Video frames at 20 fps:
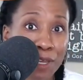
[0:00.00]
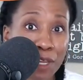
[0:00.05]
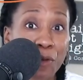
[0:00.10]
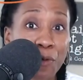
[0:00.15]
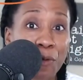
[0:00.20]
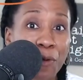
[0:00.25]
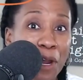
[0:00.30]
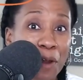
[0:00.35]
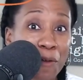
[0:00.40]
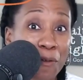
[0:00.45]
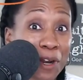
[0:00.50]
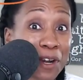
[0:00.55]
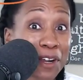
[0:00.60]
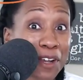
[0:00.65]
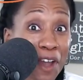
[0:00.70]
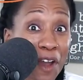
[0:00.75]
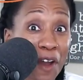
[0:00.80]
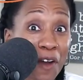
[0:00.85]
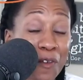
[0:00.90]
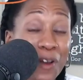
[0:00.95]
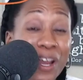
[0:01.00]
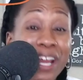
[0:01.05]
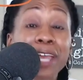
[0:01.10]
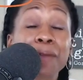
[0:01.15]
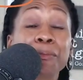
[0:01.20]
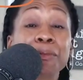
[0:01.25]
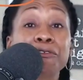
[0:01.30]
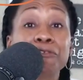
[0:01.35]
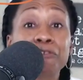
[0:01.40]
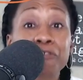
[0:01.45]
me to where I want to go, right? It
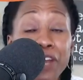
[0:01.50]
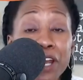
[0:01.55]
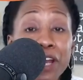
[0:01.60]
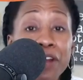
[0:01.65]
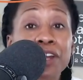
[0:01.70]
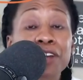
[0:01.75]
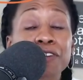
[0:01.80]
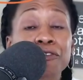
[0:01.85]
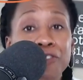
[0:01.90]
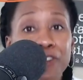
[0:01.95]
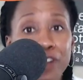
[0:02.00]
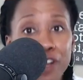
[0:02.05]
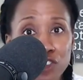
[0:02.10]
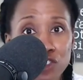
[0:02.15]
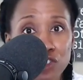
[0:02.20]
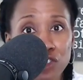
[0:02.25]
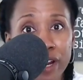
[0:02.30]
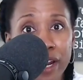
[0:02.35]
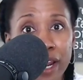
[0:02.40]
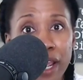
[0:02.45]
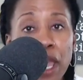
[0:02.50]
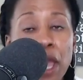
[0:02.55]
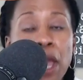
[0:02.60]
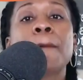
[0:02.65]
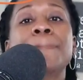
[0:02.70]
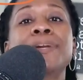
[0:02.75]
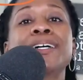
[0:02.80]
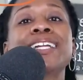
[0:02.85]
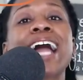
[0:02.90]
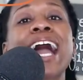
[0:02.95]
can be very frustrating.
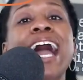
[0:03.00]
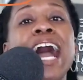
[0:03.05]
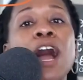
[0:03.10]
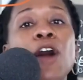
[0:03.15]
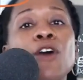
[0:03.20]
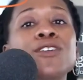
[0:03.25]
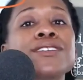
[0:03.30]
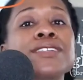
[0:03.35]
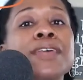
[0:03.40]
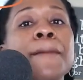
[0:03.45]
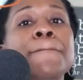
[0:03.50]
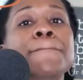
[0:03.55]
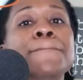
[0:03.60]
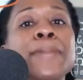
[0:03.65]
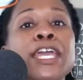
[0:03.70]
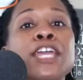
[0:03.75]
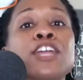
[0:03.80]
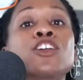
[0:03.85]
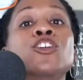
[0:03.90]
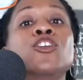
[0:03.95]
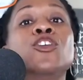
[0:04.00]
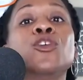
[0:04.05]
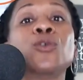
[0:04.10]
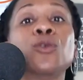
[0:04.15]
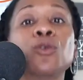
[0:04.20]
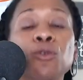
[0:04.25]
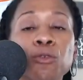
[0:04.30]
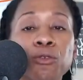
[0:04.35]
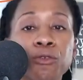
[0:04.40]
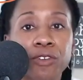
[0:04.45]
But how does that make
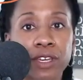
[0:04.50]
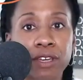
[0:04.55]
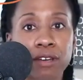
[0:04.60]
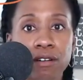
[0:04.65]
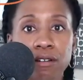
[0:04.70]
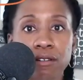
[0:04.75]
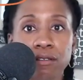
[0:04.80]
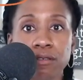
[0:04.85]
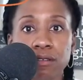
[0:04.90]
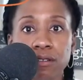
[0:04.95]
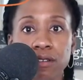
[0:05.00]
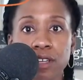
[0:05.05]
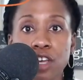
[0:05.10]
you feel?